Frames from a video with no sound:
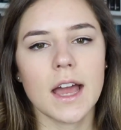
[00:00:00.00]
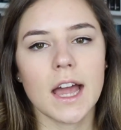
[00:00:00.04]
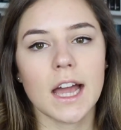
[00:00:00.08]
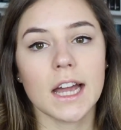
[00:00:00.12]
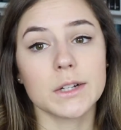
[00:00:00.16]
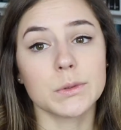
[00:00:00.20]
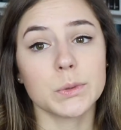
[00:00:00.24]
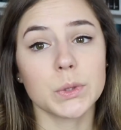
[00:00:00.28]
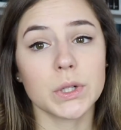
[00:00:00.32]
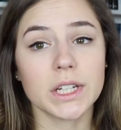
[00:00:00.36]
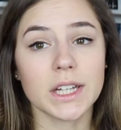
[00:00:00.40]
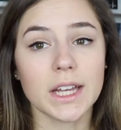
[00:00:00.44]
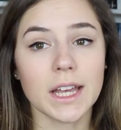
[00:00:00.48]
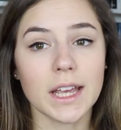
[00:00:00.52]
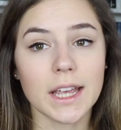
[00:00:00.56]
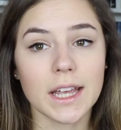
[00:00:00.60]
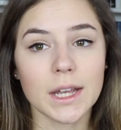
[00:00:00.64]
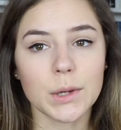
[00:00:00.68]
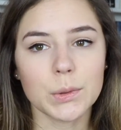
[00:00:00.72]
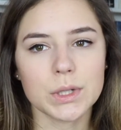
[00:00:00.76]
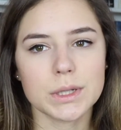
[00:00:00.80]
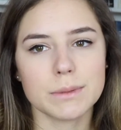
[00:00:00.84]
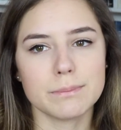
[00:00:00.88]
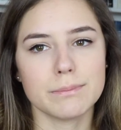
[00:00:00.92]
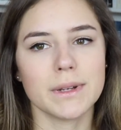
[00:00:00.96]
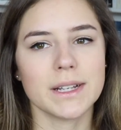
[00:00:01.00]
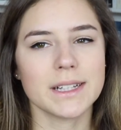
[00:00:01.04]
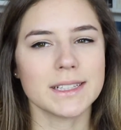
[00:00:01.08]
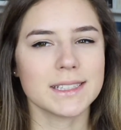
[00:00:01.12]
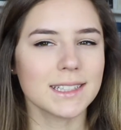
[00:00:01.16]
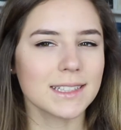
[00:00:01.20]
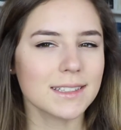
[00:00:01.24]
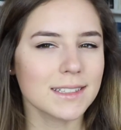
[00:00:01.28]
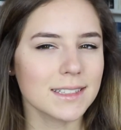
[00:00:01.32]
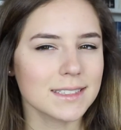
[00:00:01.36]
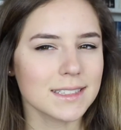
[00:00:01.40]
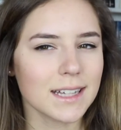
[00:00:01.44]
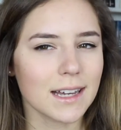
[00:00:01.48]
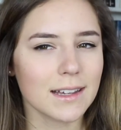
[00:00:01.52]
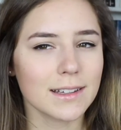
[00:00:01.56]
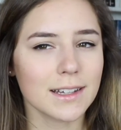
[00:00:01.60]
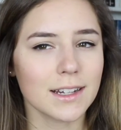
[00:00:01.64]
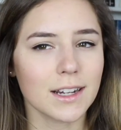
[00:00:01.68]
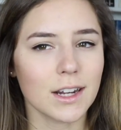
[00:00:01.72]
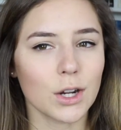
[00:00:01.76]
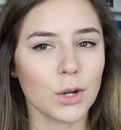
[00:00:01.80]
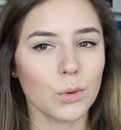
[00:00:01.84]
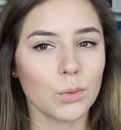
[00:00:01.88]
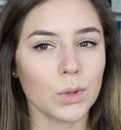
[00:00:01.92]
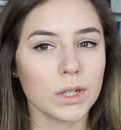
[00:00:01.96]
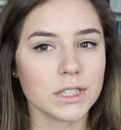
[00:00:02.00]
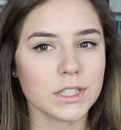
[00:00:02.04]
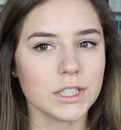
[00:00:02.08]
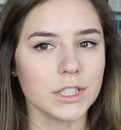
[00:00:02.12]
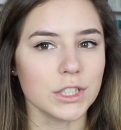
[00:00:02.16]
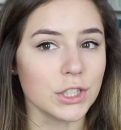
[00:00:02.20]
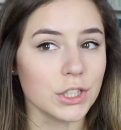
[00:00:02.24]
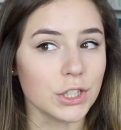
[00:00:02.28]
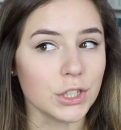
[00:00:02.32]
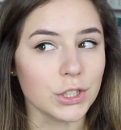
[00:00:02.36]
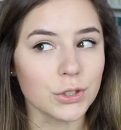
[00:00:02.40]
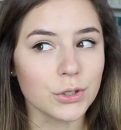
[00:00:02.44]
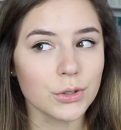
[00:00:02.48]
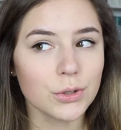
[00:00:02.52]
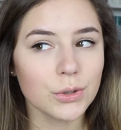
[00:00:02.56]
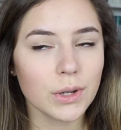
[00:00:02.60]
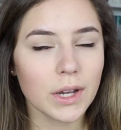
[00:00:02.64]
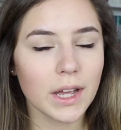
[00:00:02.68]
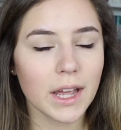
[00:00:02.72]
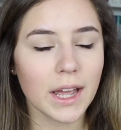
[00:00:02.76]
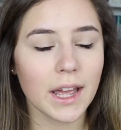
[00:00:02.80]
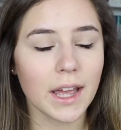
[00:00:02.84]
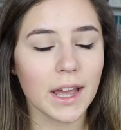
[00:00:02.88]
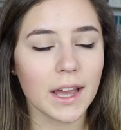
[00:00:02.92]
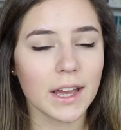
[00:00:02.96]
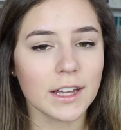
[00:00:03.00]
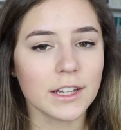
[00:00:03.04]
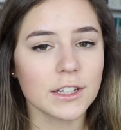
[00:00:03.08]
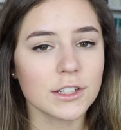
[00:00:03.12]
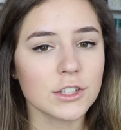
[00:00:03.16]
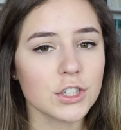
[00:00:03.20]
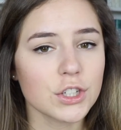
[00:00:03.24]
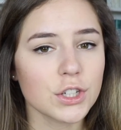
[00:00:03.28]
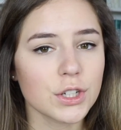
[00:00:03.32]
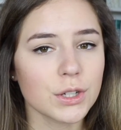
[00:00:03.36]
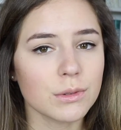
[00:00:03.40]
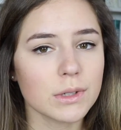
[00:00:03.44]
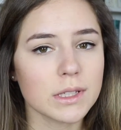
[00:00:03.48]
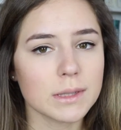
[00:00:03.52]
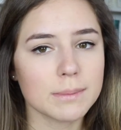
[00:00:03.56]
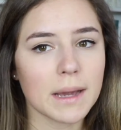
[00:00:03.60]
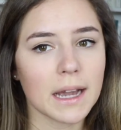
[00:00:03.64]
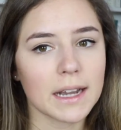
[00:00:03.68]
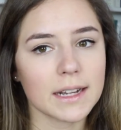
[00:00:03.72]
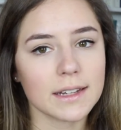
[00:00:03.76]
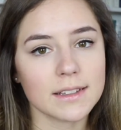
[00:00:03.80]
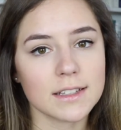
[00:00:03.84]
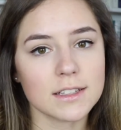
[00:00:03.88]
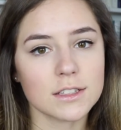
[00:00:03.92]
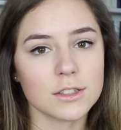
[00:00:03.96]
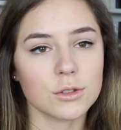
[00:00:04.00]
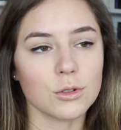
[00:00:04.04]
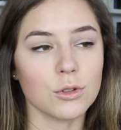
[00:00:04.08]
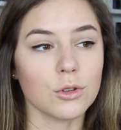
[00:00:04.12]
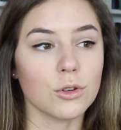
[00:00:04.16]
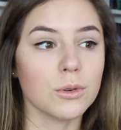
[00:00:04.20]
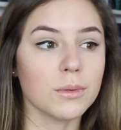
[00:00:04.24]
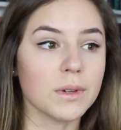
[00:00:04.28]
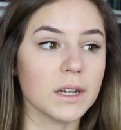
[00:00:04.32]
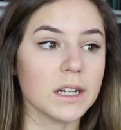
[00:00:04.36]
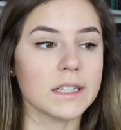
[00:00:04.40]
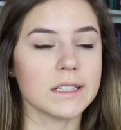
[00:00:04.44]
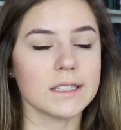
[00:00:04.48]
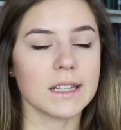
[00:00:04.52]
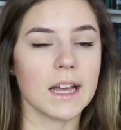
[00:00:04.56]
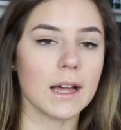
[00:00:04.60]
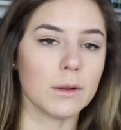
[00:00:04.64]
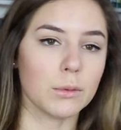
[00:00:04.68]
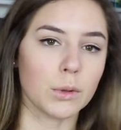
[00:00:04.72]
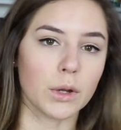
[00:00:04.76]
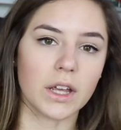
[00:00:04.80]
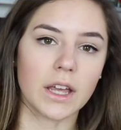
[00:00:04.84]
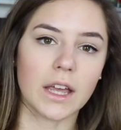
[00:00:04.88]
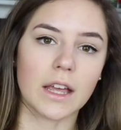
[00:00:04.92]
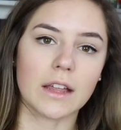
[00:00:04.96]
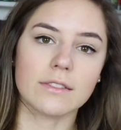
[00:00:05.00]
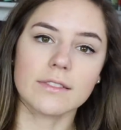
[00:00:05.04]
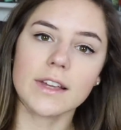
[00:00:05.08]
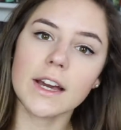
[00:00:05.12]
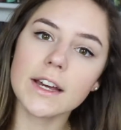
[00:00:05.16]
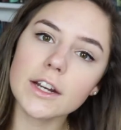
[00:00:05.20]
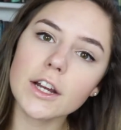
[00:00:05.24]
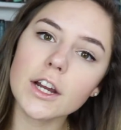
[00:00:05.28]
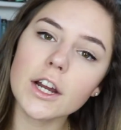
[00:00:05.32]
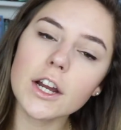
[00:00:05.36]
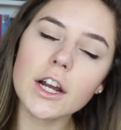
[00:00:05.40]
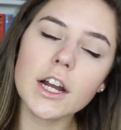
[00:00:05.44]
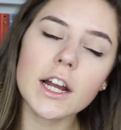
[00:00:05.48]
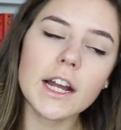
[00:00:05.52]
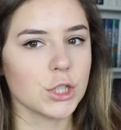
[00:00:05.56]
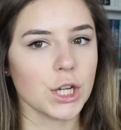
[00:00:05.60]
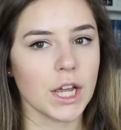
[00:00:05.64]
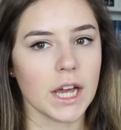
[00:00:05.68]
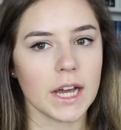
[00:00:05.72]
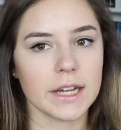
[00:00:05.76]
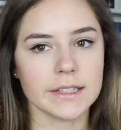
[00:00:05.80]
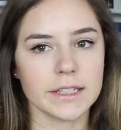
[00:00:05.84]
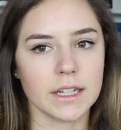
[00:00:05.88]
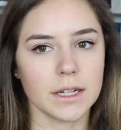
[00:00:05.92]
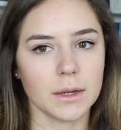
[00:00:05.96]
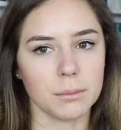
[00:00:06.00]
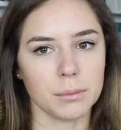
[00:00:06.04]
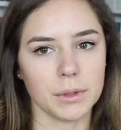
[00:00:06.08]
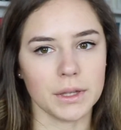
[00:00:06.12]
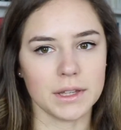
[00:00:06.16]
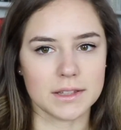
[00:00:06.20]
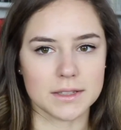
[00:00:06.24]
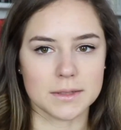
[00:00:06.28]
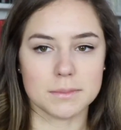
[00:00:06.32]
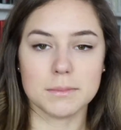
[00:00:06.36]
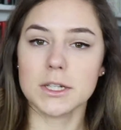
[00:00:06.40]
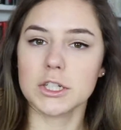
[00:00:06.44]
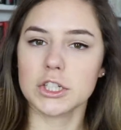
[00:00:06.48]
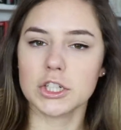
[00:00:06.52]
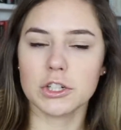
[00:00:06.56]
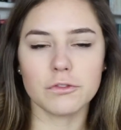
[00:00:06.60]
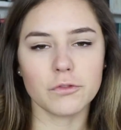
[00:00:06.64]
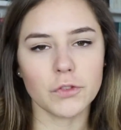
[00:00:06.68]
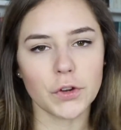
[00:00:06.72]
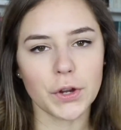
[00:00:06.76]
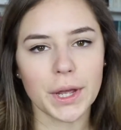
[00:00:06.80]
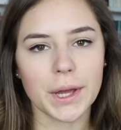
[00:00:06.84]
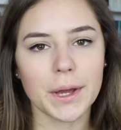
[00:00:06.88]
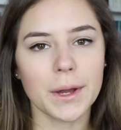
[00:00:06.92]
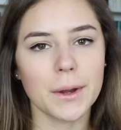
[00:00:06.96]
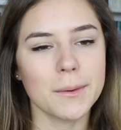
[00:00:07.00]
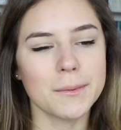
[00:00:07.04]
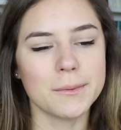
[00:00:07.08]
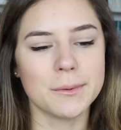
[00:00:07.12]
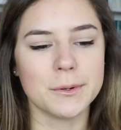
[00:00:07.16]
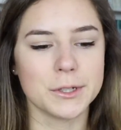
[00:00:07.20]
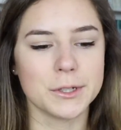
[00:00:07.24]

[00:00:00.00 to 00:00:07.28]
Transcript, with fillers: Edward King was basically telling her what to do and she was back at the school because Edward King let her. She had to complete this mission for him,